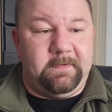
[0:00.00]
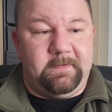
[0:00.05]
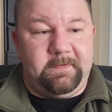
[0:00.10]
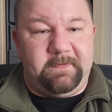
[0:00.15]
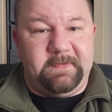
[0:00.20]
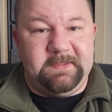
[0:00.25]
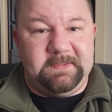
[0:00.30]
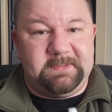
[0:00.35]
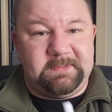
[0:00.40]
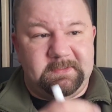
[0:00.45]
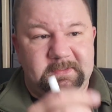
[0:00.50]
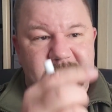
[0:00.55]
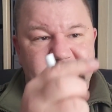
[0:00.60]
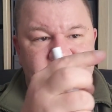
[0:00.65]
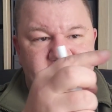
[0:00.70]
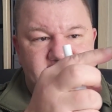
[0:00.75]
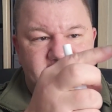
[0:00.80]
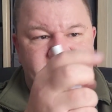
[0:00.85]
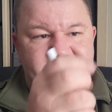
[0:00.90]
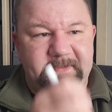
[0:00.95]
This is
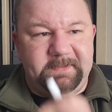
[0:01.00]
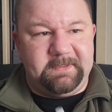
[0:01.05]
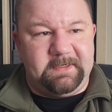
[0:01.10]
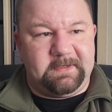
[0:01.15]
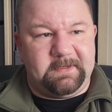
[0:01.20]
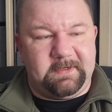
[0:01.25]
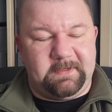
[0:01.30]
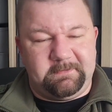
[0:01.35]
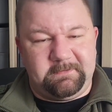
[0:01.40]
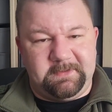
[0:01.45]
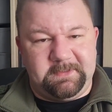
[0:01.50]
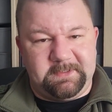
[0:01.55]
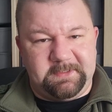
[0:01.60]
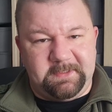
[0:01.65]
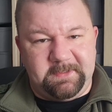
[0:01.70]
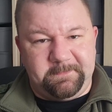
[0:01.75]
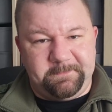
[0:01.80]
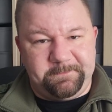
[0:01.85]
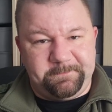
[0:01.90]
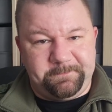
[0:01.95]
the filter cartridge
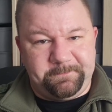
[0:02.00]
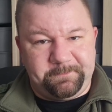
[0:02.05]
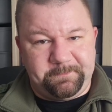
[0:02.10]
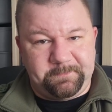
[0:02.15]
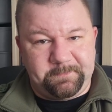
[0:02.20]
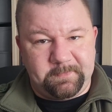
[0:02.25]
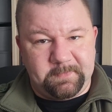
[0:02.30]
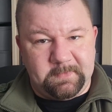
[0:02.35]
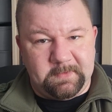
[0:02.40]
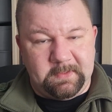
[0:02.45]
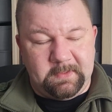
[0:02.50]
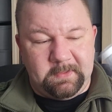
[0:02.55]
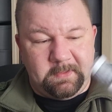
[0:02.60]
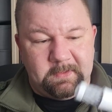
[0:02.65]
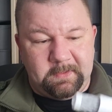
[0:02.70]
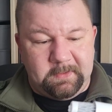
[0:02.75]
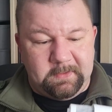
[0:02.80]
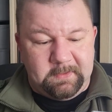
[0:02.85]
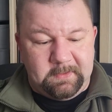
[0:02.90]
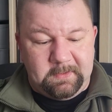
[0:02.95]
here.
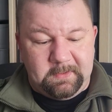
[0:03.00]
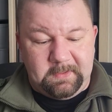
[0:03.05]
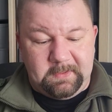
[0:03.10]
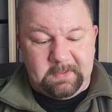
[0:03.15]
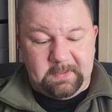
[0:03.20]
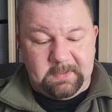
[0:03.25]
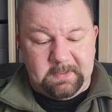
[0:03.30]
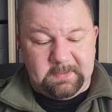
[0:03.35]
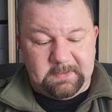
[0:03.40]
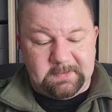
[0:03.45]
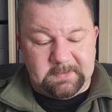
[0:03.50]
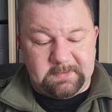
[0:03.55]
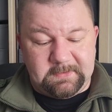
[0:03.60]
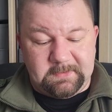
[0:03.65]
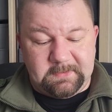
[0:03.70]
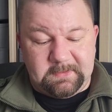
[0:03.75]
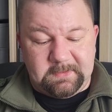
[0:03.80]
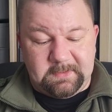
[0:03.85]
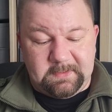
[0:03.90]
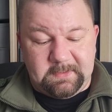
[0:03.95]
And
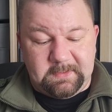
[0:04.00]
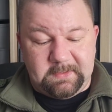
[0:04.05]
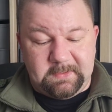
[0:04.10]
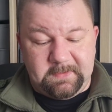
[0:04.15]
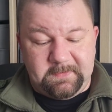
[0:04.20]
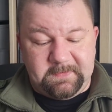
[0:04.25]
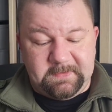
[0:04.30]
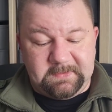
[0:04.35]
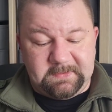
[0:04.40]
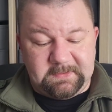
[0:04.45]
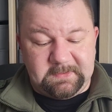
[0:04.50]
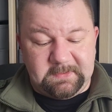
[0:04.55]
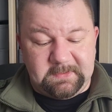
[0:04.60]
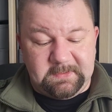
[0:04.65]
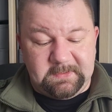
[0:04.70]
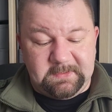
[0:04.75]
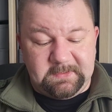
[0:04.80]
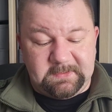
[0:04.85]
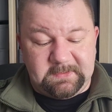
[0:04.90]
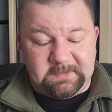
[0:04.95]
this
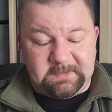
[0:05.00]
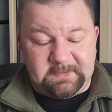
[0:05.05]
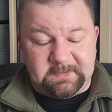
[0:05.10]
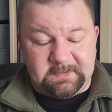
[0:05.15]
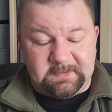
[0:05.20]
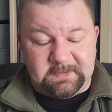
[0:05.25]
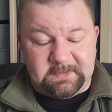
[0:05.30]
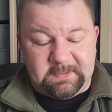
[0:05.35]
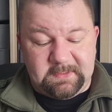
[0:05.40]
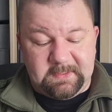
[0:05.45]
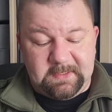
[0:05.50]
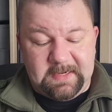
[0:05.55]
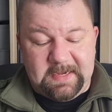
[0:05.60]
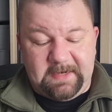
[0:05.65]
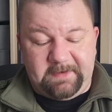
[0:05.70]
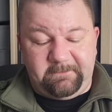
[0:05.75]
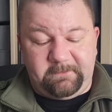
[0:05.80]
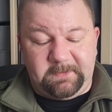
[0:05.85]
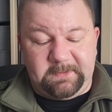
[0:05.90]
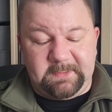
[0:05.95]
is
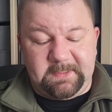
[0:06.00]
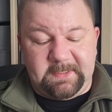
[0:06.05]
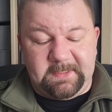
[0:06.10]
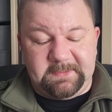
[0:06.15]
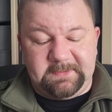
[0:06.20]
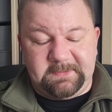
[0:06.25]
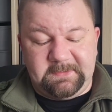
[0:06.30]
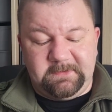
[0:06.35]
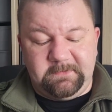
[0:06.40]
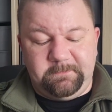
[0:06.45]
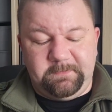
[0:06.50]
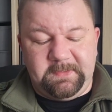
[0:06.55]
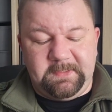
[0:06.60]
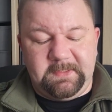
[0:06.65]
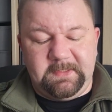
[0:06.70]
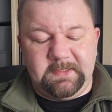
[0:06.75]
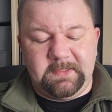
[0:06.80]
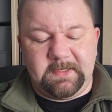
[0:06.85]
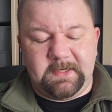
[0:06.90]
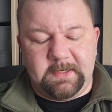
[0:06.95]
advertised to
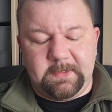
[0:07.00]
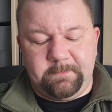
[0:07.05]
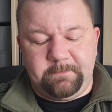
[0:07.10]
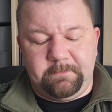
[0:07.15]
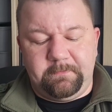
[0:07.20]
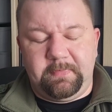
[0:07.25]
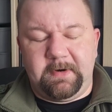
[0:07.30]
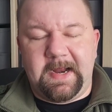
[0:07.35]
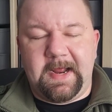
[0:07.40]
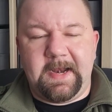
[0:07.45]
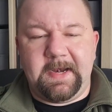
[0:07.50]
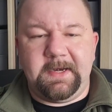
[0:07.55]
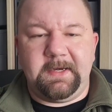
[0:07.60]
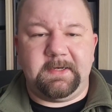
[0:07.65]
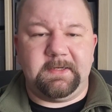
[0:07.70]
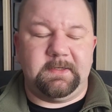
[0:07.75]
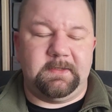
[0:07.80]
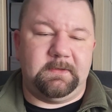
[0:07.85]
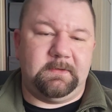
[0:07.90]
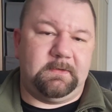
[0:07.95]
be a
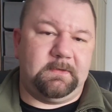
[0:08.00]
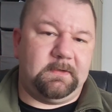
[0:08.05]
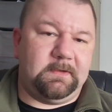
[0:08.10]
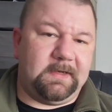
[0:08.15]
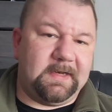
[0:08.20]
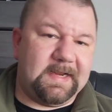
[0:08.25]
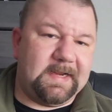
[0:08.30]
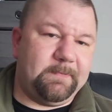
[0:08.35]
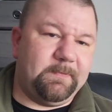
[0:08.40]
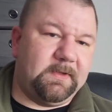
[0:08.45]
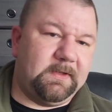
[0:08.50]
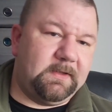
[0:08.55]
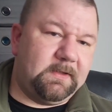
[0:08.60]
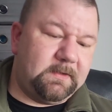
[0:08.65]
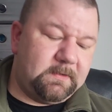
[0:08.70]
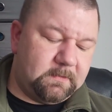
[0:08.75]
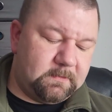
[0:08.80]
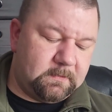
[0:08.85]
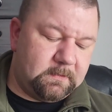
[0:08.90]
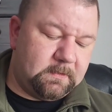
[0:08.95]
brand
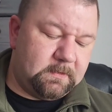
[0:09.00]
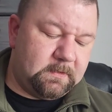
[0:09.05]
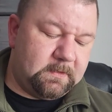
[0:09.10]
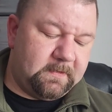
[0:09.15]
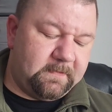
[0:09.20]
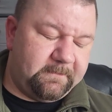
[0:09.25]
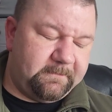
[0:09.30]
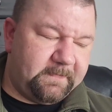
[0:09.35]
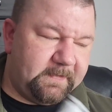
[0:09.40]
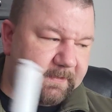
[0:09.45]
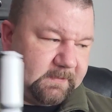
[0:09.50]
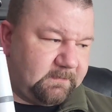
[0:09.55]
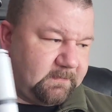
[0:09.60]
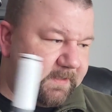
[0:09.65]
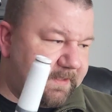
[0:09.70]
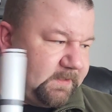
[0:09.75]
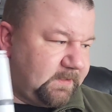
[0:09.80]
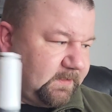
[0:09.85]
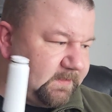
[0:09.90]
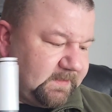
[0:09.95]
label
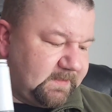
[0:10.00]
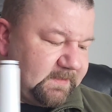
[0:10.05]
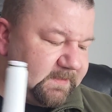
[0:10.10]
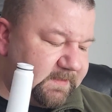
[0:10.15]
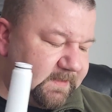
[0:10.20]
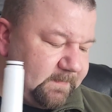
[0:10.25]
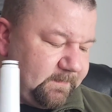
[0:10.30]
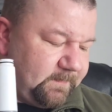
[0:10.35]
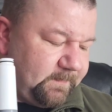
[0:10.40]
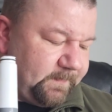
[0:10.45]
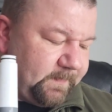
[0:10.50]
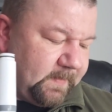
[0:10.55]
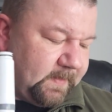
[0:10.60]
filtration system.